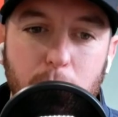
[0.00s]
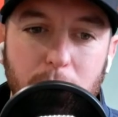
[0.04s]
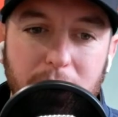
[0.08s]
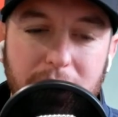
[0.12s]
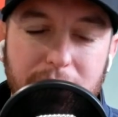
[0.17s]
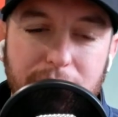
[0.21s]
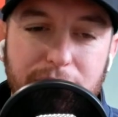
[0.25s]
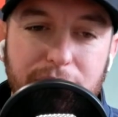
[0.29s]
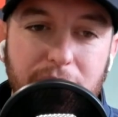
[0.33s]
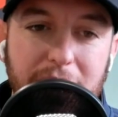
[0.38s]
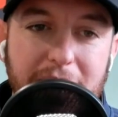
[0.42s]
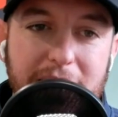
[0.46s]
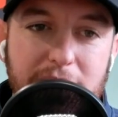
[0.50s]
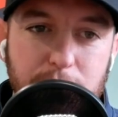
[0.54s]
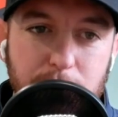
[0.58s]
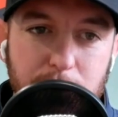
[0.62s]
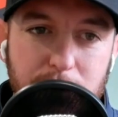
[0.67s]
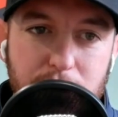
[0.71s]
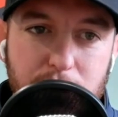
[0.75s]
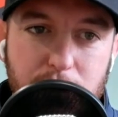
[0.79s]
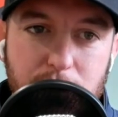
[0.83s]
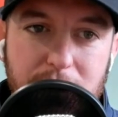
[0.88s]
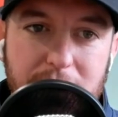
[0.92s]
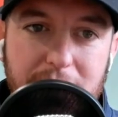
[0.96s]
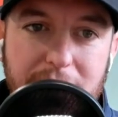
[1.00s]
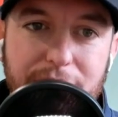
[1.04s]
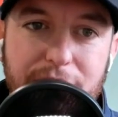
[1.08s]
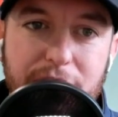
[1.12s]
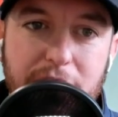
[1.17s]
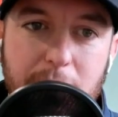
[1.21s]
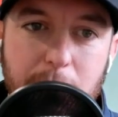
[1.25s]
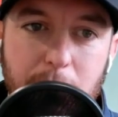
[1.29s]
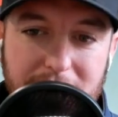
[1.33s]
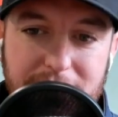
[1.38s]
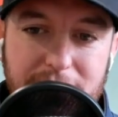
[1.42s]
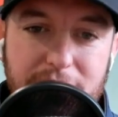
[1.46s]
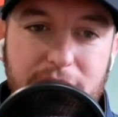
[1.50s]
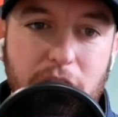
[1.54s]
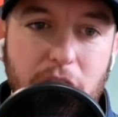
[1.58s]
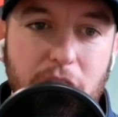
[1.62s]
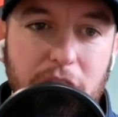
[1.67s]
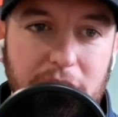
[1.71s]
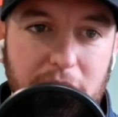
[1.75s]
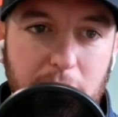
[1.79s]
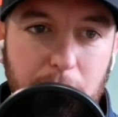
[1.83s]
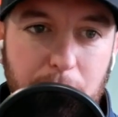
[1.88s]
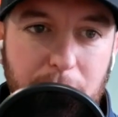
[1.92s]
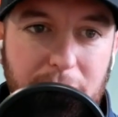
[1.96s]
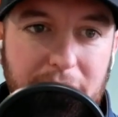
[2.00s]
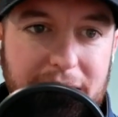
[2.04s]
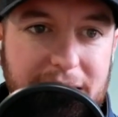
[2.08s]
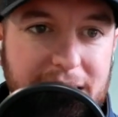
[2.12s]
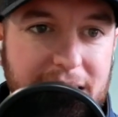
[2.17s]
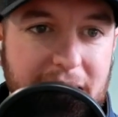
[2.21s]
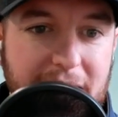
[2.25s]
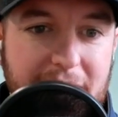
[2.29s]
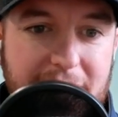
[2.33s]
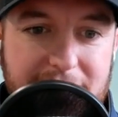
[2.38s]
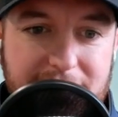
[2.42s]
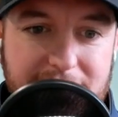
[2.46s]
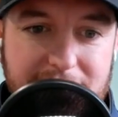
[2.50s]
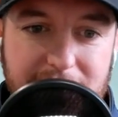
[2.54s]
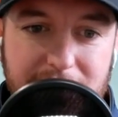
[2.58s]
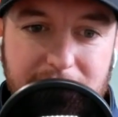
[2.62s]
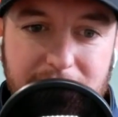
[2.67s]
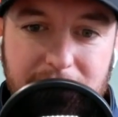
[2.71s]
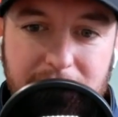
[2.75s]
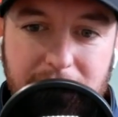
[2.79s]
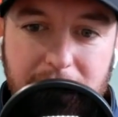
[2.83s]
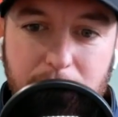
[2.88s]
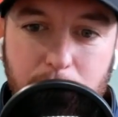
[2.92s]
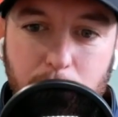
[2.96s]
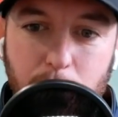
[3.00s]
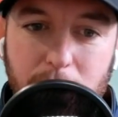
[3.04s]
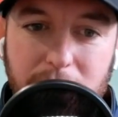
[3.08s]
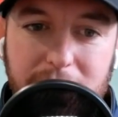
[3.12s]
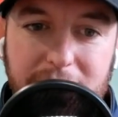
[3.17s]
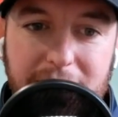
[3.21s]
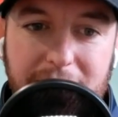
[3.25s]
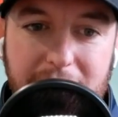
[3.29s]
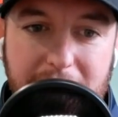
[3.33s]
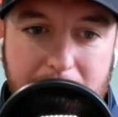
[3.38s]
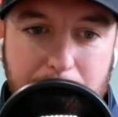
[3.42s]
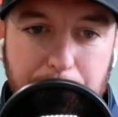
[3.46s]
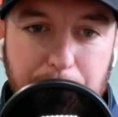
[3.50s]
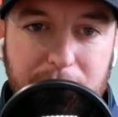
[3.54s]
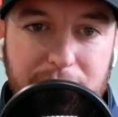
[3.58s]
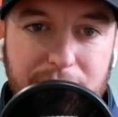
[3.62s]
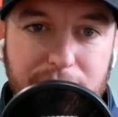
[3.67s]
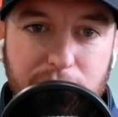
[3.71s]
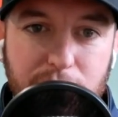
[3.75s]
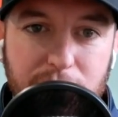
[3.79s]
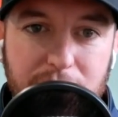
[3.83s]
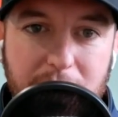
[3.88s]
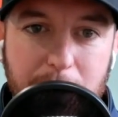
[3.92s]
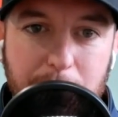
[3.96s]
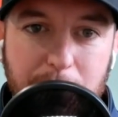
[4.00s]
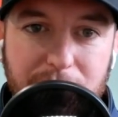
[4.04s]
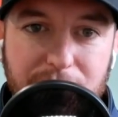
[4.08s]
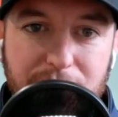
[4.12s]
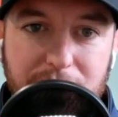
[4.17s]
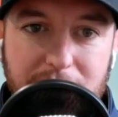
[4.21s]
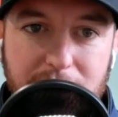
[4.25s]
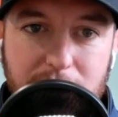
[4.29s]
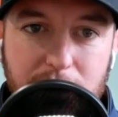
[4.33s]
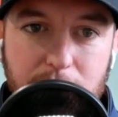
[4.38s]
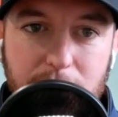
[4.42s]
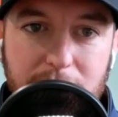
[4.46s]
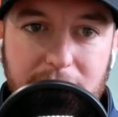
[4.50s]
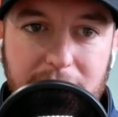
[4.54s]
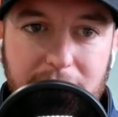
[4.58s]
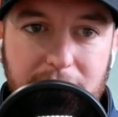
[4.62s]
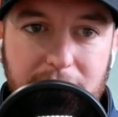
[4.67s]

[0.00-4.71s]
advice would you give them on starting a podcast and what can happen for them if they do it?